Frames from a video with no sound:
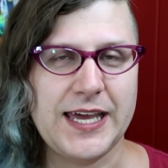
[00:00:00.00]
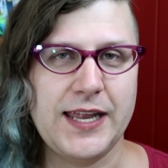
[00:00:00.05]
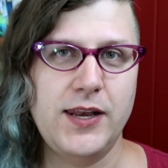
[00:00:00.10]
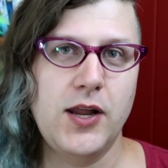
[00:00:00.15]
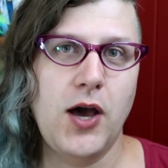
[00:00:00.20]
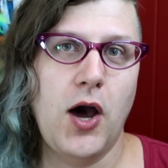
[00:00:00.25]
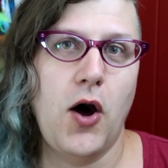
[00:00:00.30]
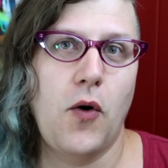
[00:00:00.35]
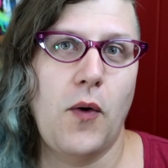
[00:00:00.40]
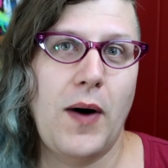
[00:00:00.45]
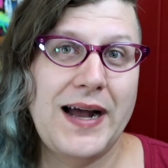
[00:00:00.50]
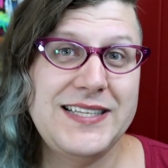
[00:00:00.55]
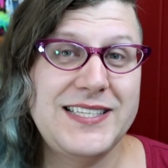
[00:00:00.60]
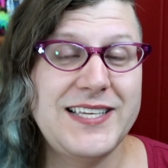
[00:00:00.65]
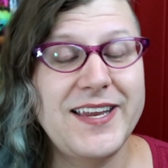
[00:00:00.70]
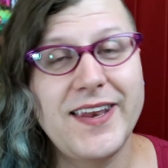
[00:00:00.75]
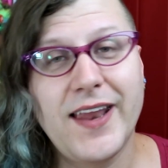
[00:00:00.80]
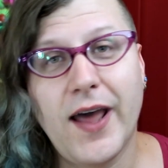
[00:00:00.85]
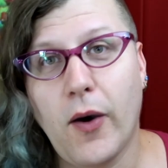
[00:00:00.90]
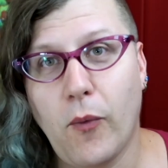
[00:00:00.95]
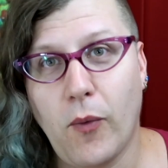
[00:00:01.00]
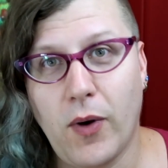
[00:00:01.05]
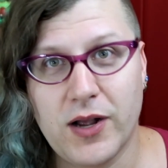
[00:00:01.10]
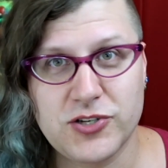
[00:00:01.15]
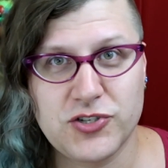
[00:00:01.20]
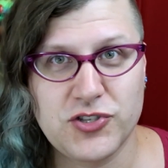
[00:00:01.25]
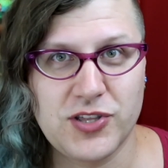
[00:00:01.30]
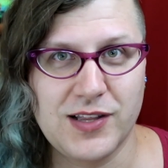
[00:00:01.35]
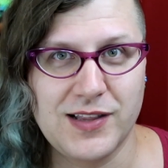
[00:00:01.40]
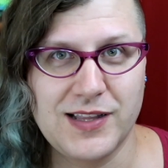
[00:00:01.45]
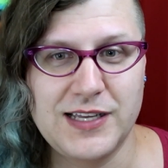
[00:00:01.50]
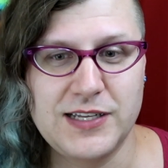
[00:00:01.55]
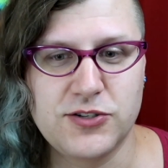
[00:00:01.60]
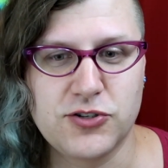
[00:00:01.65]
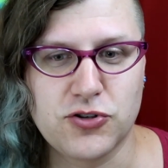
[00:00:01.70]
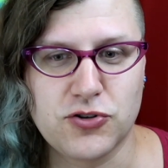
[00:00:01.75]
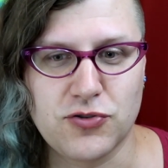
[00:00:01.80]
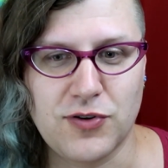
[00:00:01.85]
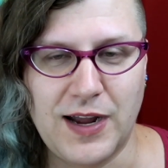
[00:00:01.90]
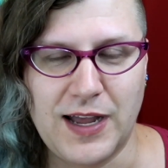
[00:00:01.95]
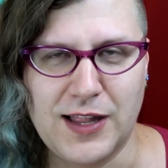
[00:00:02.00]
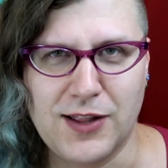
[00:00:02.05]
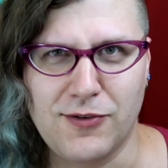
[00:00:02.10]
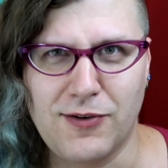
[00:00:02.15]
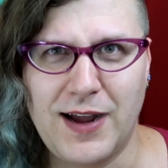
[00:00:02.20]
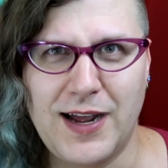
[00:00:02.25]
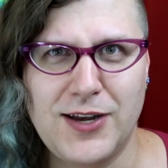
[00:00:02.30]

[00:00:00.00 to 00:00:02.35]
and no, I did not watch the leaked trailer.